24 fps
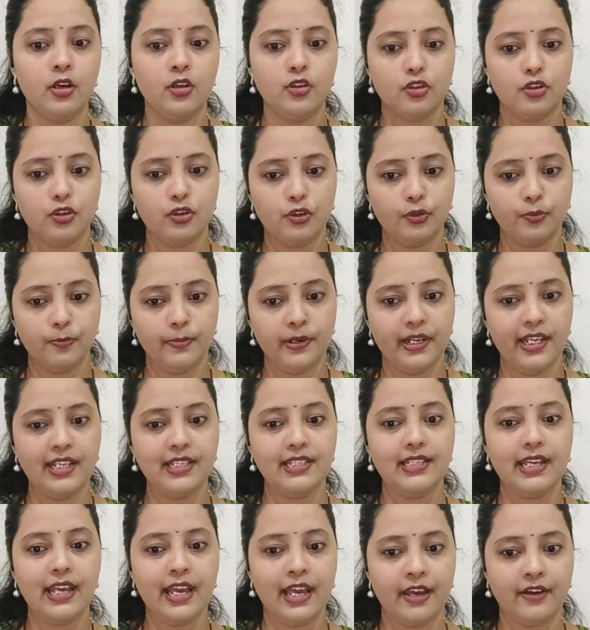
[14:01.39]
So to
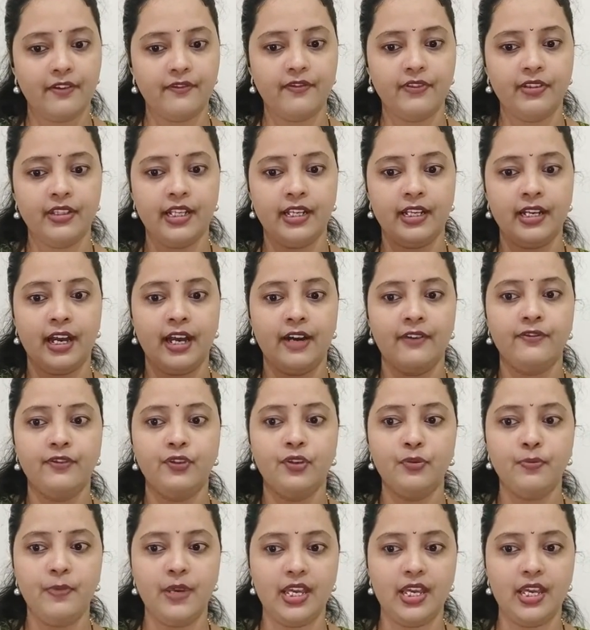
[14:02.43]
place F, there have to